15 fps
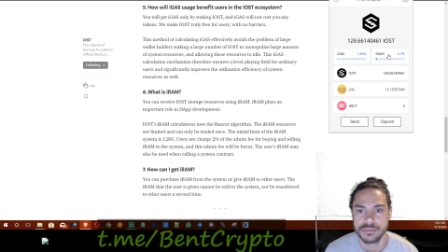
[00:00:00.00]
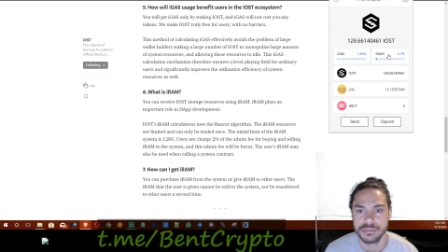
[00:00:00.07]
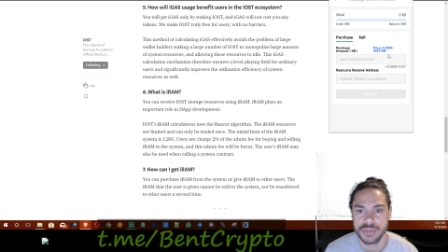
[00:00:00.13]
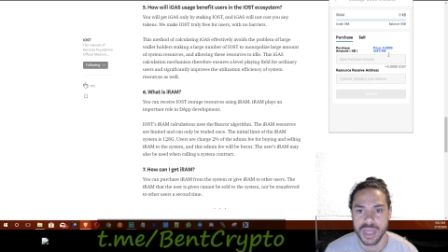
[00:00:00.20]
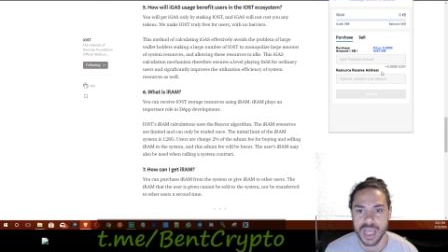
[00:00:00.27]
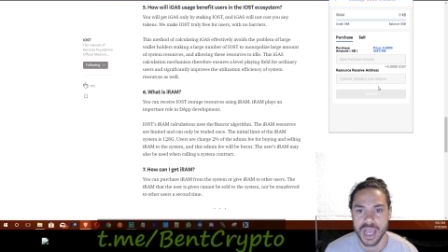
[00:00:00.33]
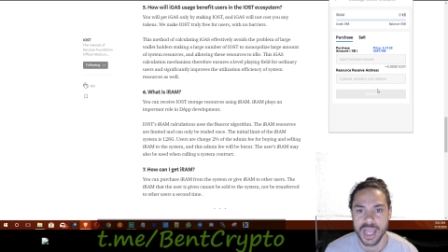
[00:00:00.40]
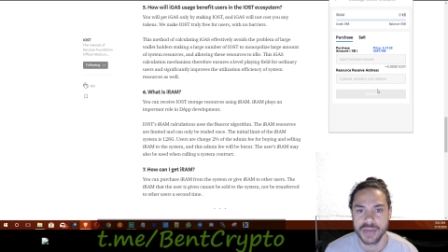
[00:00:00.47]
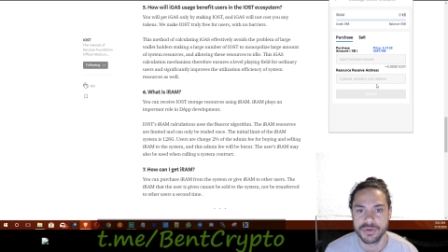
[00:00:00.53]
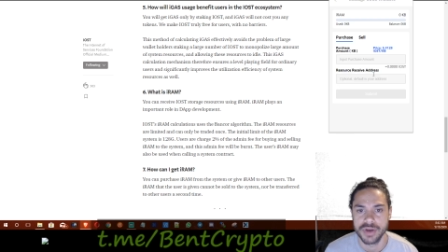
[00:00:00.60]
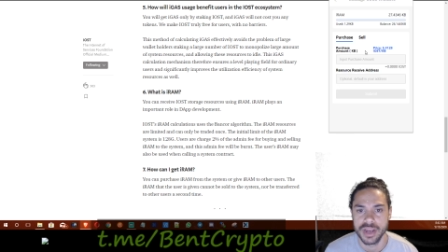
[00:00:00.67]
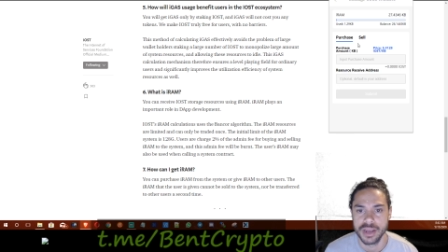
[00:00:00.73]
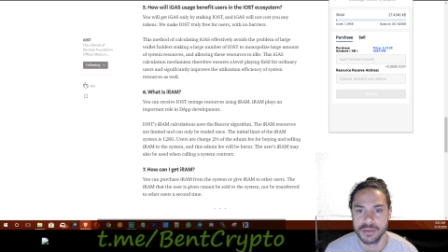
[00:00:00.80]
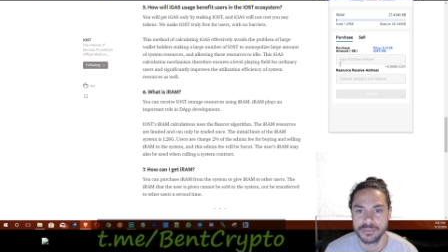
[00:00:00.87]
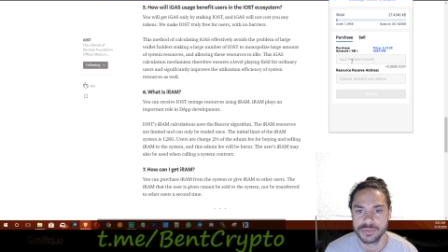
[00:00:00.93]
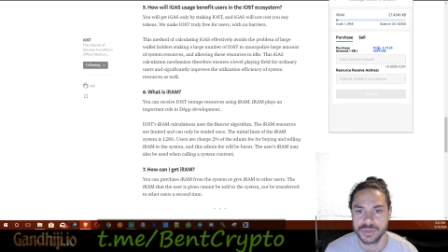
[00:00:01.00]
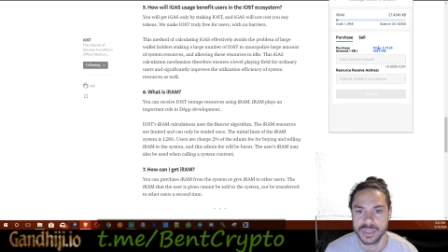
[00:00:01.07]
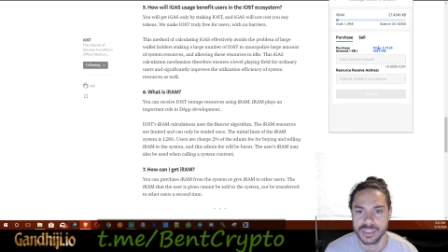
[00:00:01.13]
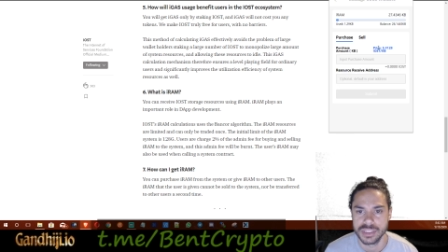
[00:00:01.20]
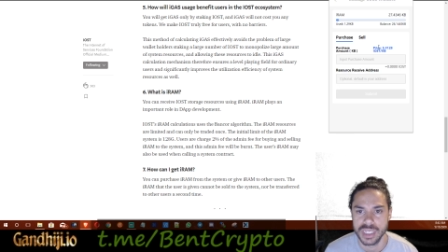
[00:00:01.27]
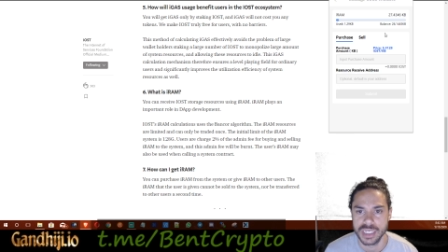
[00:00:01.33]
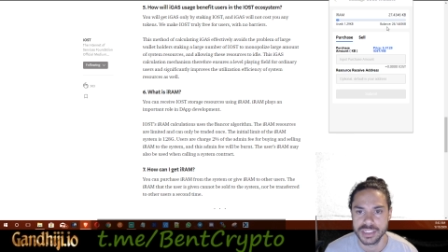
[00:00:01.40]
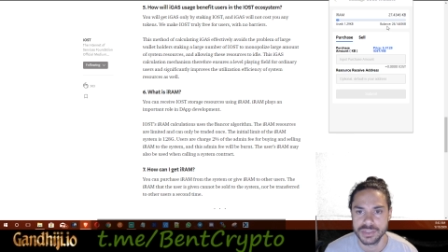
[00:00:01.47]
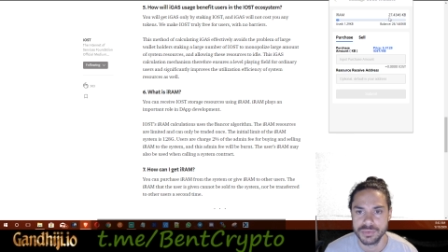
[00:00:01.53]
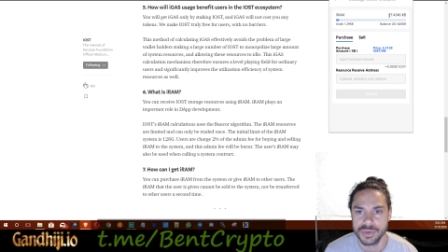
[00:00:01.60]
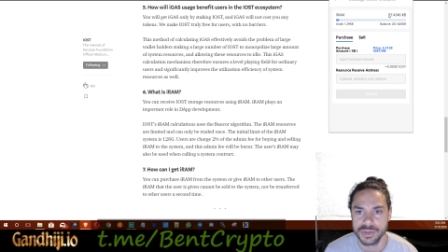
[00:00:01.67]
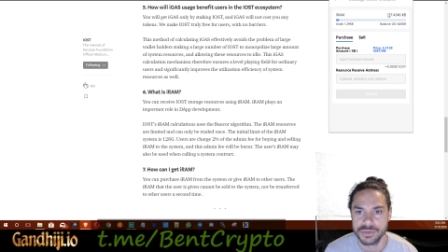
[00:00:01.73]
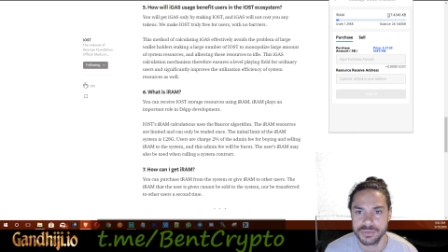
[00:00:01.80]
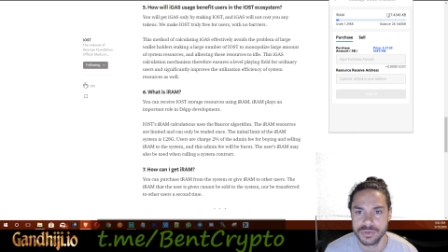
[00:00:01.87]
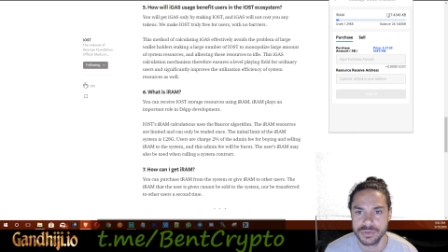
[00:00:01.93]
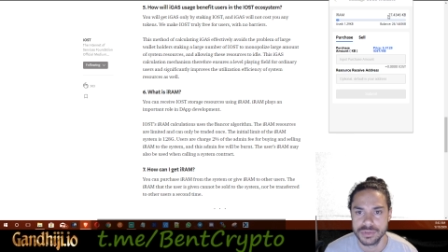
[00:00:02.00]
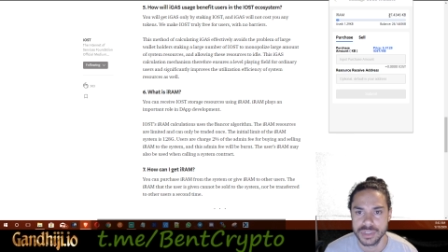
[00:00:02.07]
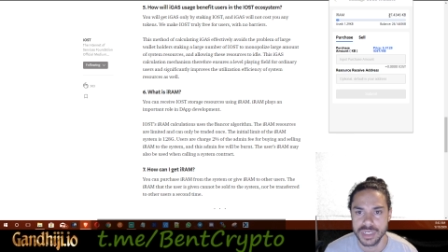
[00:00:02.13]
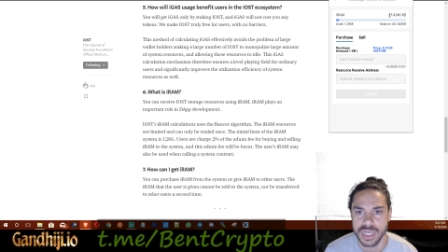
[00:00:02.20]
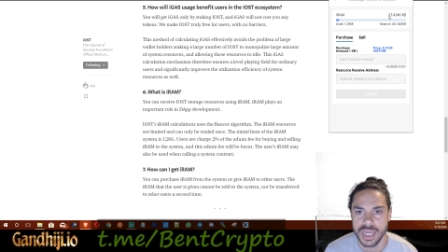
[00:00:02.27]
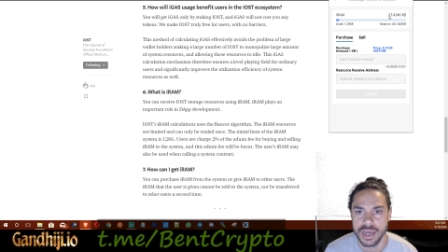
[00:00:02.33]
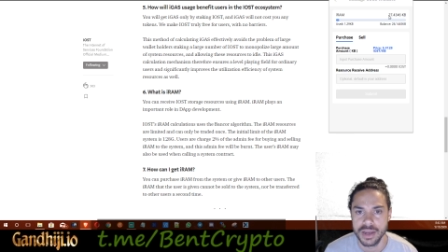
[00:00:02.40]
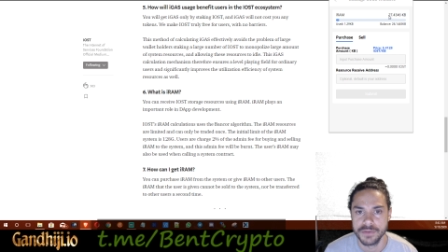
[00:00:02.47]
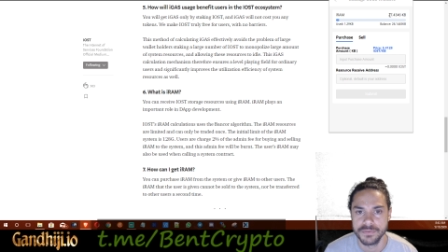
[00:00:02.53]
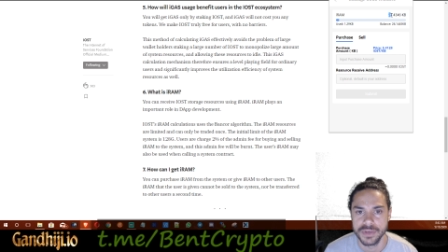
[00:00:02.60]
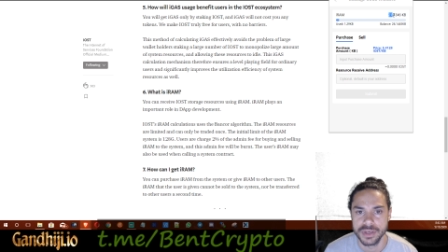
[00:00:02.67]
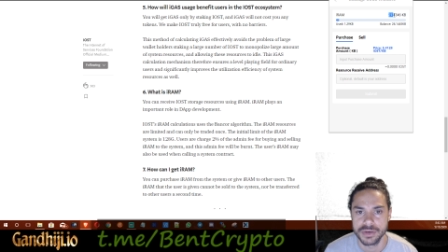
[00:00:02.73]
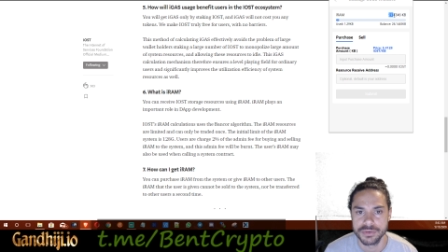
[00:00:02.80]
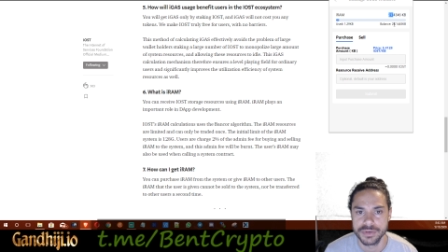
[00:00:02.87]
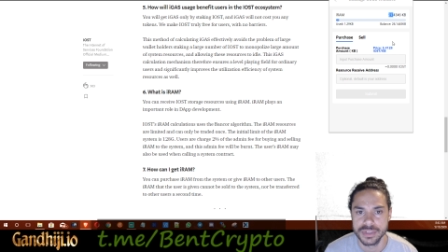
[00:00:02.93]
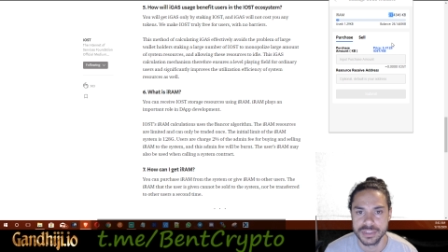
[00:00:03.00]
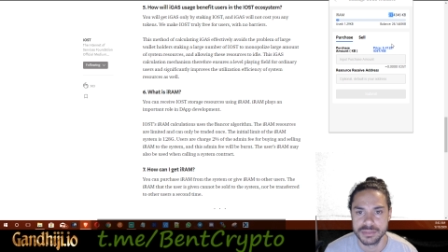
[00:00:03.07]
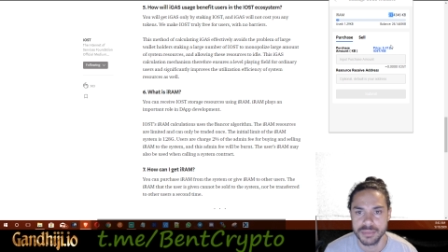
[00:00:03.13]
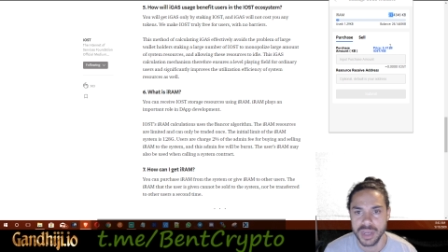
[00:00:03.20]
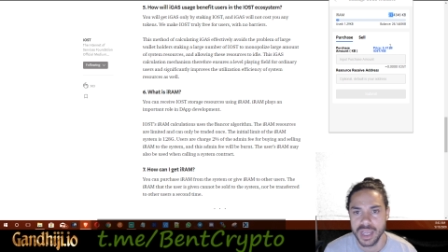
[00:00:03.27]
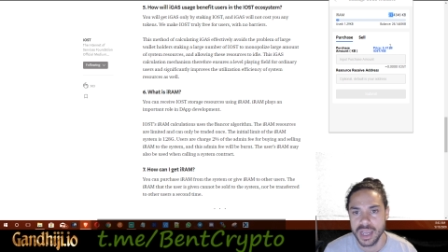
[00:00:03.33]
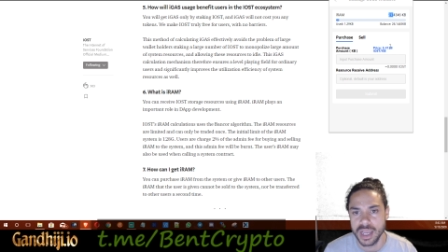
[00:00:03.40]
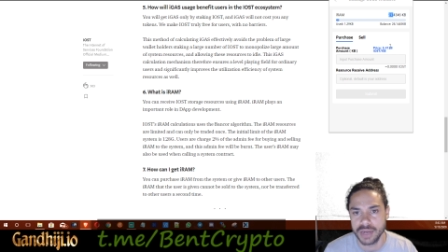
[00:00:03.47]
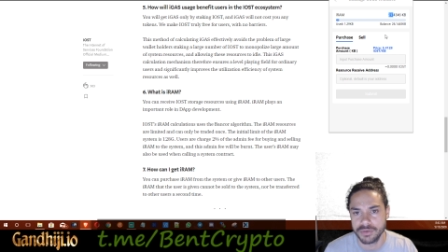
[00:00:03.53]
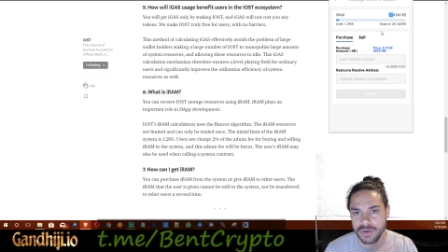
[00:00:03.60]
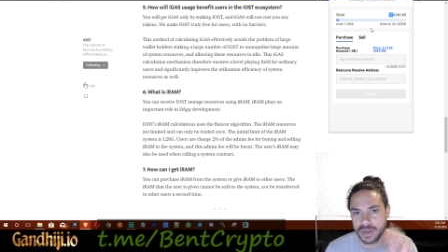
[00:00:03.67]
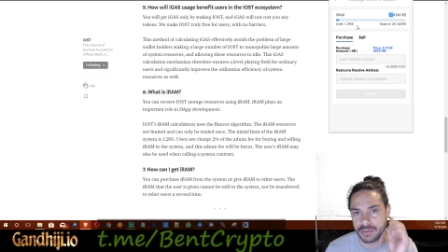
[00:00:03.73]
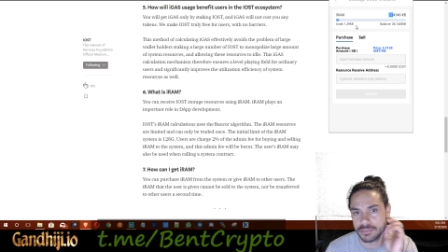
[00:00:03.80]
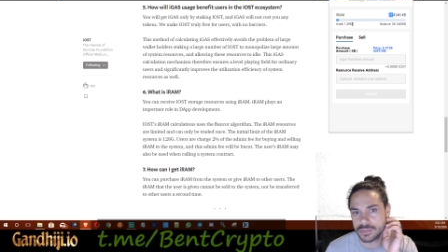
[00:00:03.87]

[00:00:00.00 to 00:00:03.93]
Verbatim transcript: my IRAM transaction went through. So now I've increased my IRAM.